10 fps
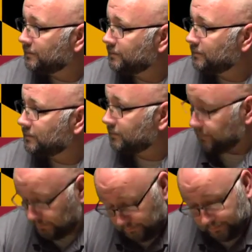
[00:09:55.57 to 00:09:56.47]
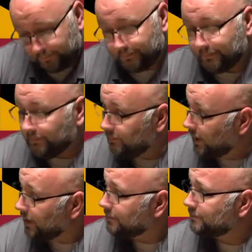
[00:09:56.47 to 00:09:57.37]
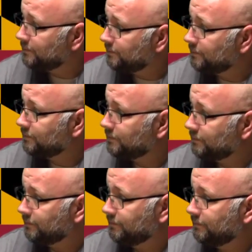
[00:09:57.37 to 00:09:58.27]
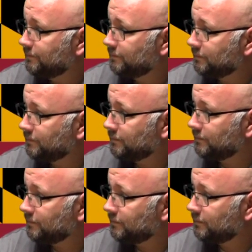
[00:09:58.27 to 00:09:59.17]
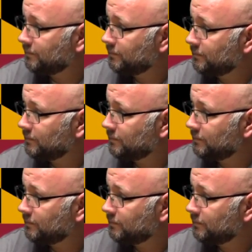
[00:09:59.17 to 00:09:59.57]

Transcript: Colombia, it's the same way. Yeah, much of South America has